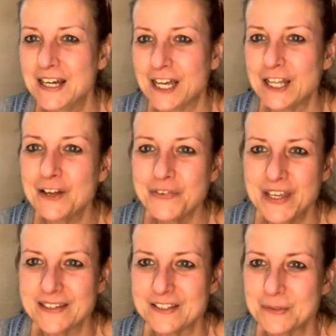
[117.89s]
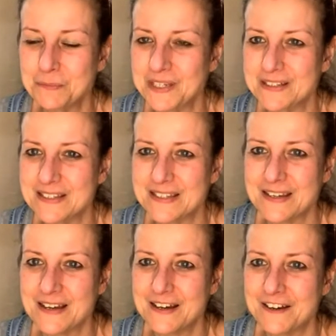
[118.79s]
I love Heather to bits.
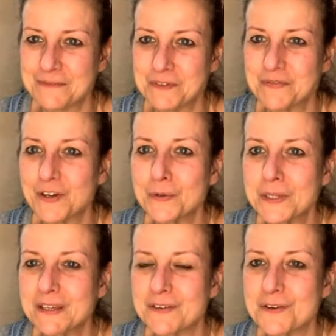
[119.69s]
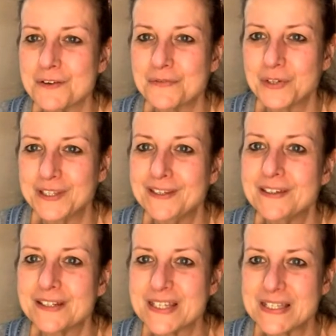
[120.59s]
I've been following her for
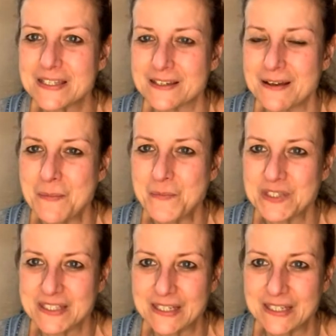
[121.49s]
years with